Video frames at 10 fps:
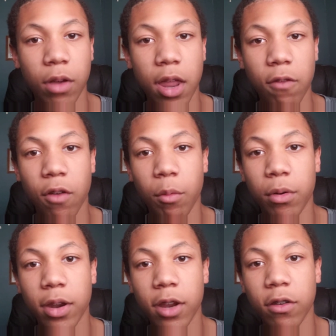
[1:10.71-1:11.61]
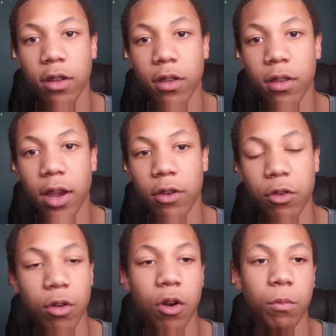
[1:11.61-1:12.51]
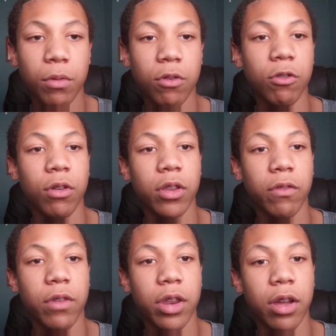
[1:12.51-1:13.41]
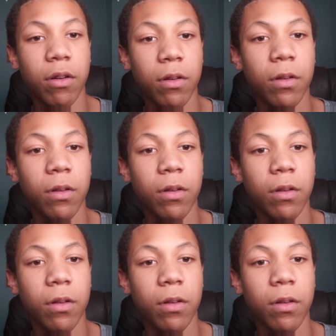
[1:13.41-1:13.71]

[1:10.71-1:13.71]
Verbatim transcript: NFL predictions. I do hope you enjoy this video.